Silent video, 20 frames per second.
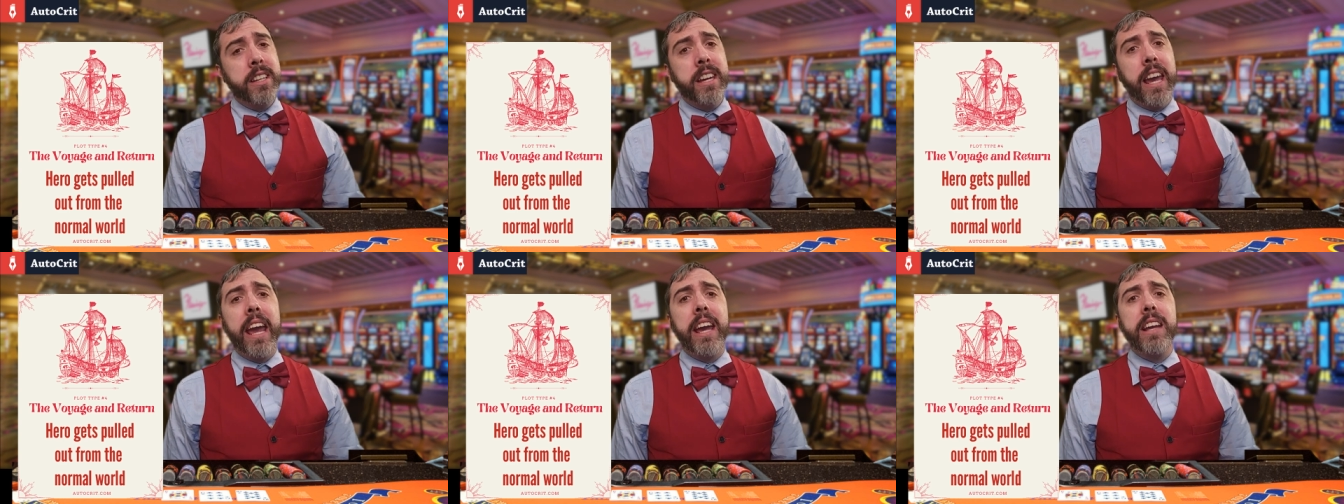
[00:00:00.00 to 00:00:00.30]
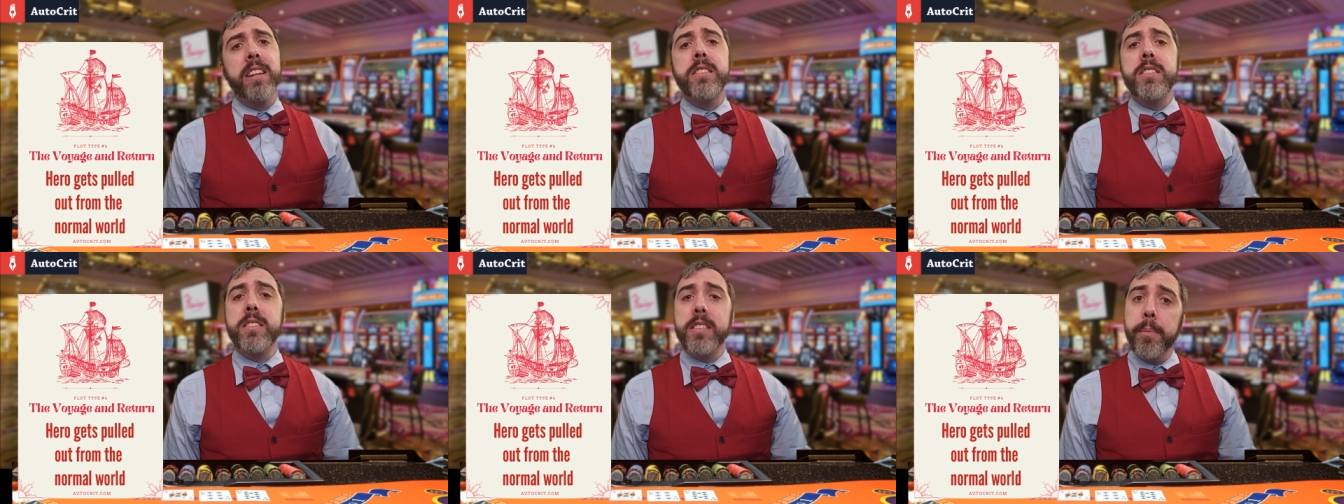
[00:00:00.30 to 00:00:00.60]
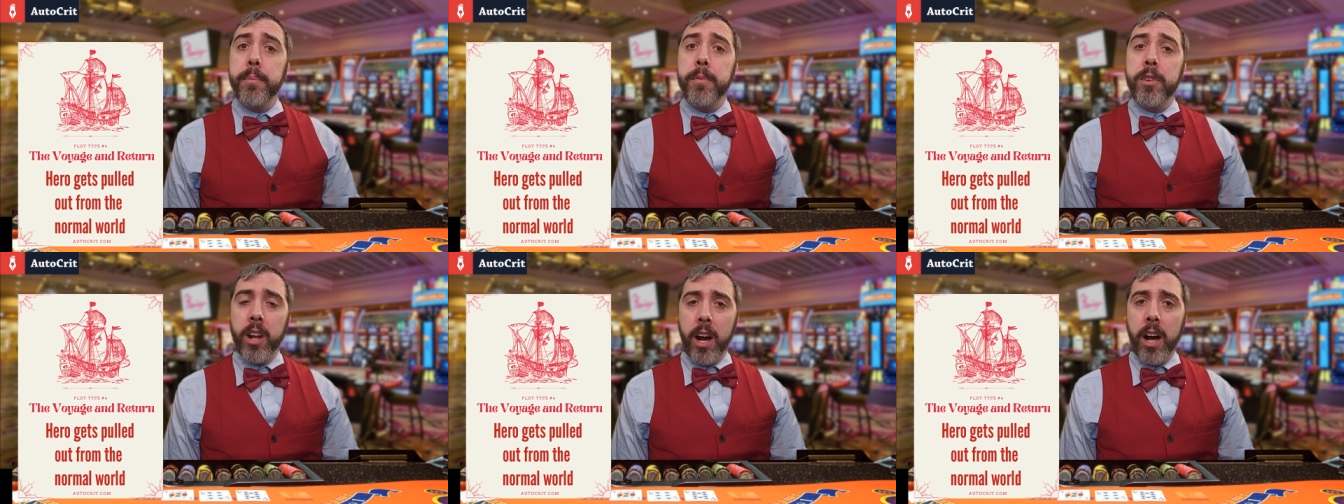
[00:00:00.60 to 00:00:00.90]
gain
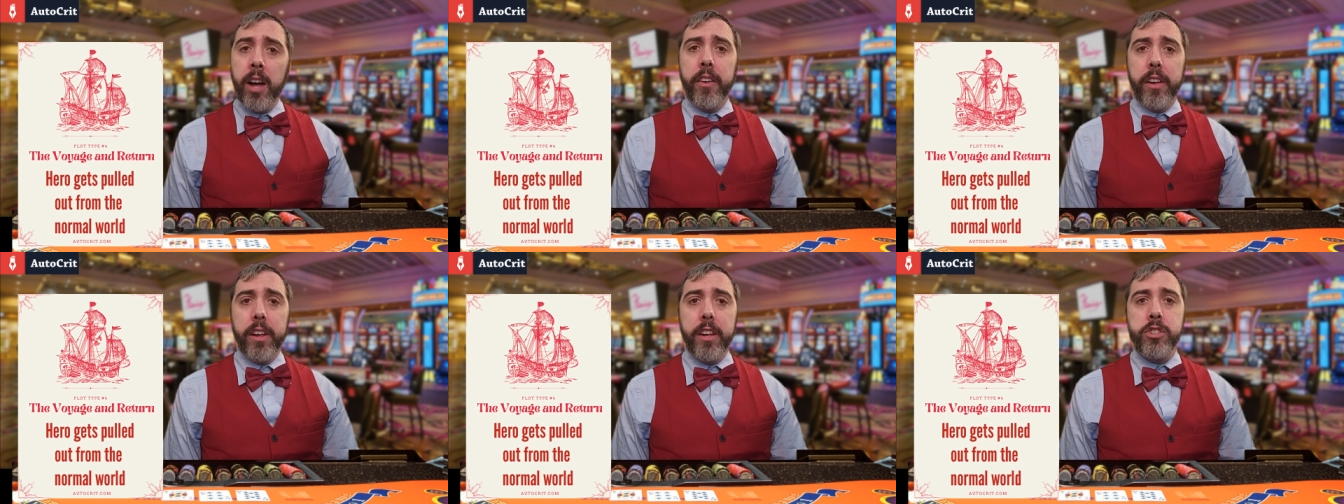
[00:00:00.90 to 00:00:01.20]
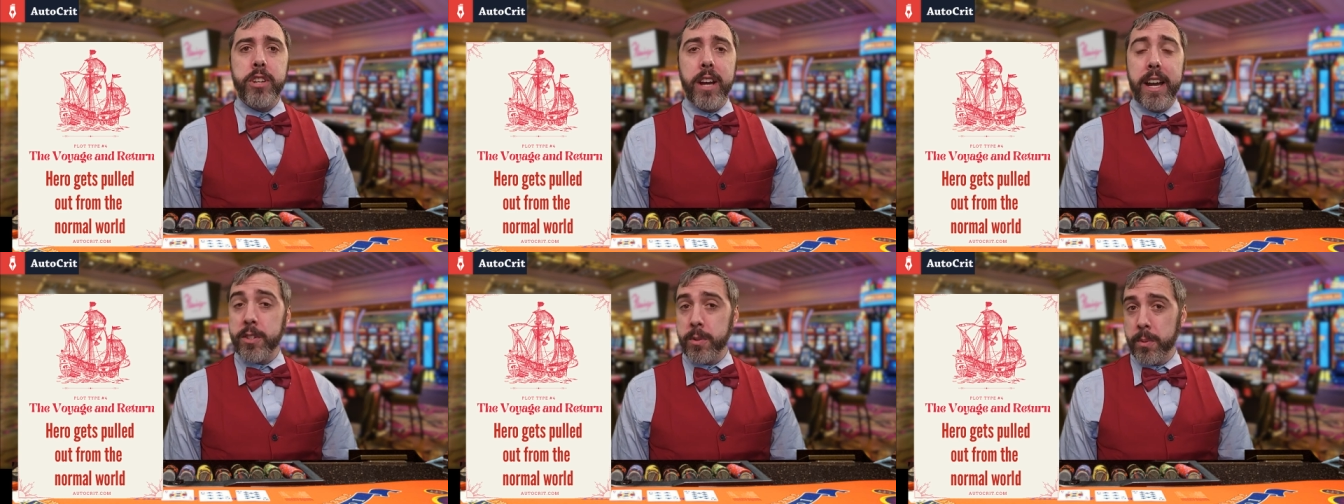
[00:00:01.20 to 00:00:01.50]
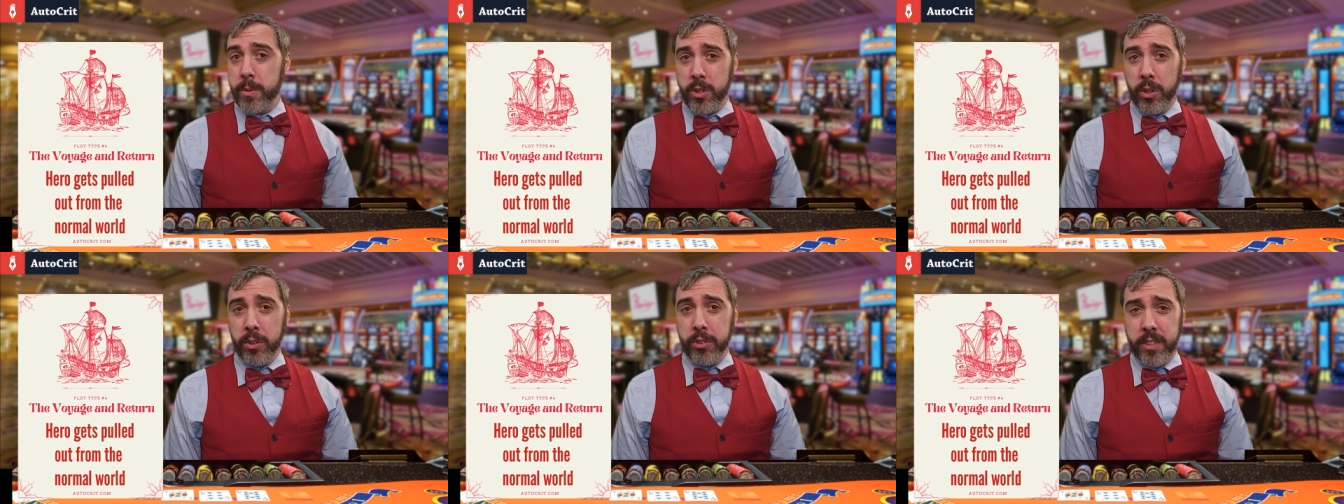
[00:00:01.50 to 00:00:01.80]
some knowledge as
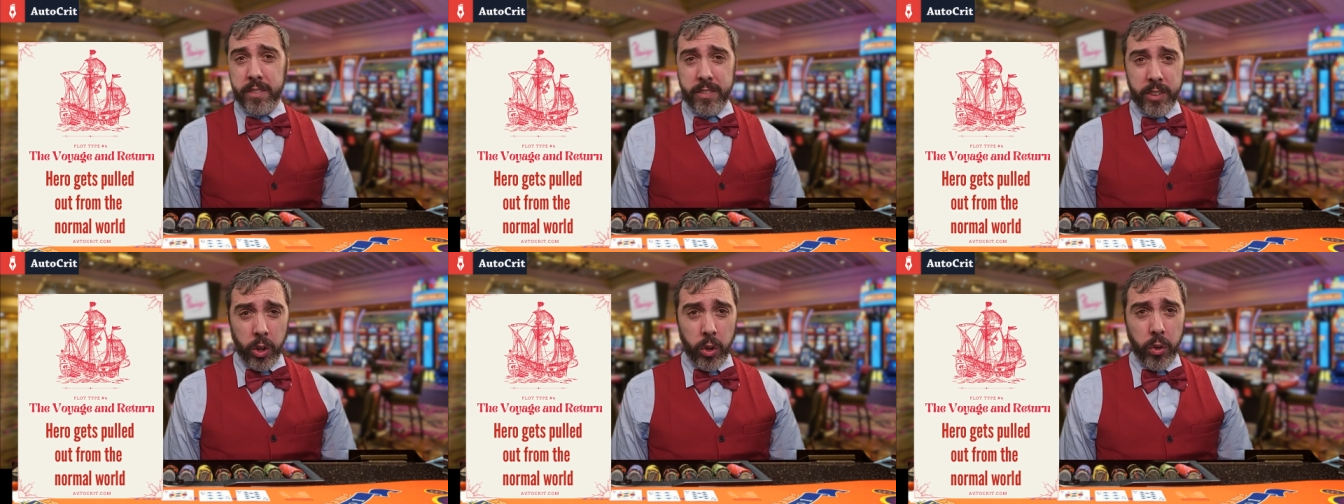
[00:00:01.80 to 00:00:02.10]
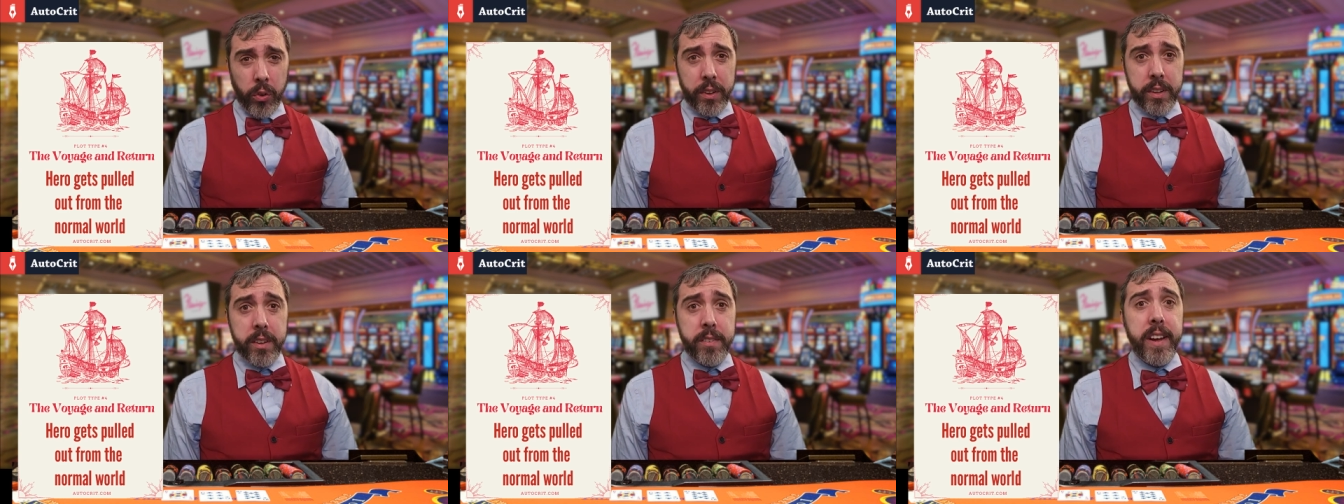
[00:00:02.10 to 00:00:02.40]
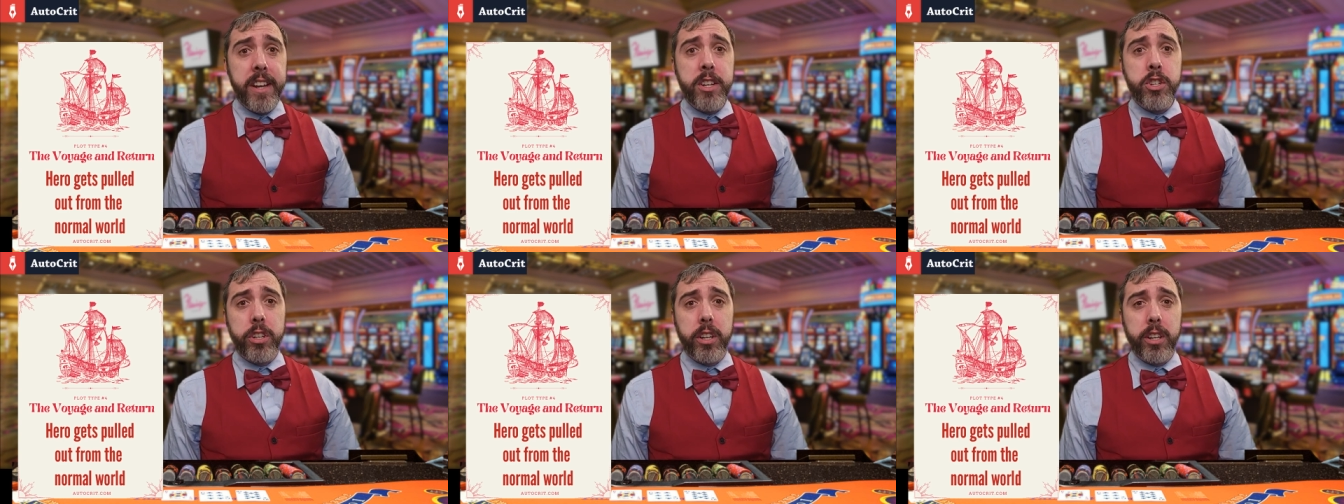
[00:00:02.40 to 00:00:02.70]
a result of the whole
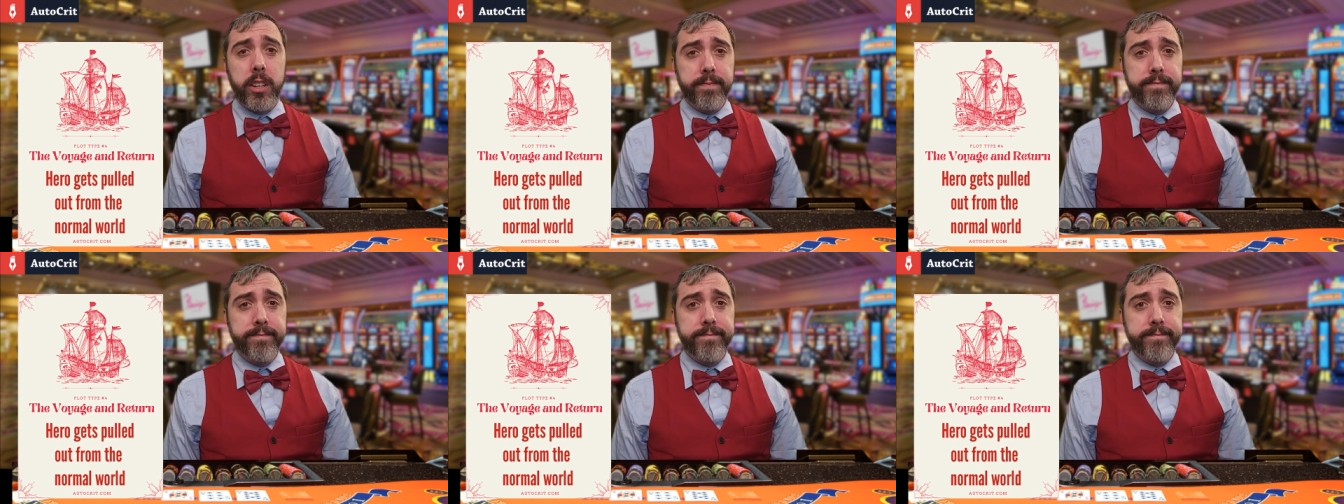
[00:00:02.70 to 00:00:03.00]
adventure.